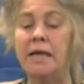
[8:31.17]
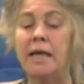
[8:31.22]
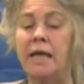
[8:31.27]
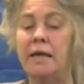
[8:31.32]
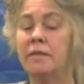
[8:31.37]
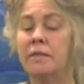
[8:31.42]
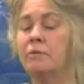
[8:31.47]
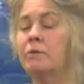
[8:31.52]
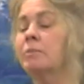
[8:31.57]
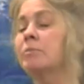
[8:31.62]

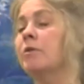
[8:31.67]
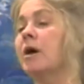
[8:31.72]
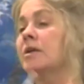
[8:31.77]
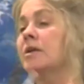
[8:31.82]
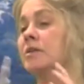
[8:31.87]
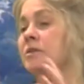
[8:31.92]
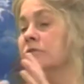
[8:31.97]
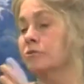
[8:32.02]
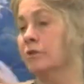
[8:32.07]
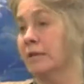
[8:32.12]
and they were
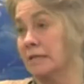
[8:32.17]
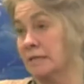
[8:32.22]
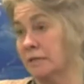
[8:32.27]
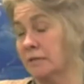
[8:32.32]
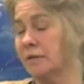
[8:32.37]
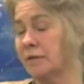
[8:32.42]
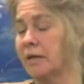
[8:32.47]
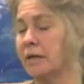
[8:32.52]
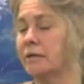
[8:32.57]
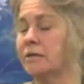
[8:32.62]
brought,
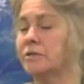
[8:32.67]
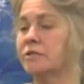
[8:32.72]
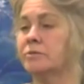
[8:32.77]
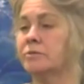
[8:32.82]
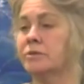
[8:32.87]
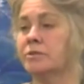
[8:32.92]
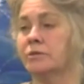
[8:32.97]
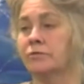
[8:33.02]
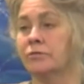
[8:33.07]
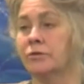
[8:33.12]
translocated to a
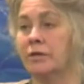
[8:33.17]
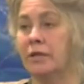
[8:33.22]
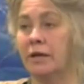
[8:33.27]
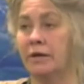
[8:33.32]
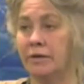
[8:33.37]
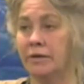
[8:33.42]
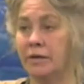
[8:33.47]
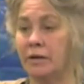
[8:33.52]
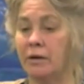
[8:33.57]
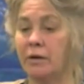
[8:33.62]
different
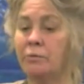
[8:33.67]
area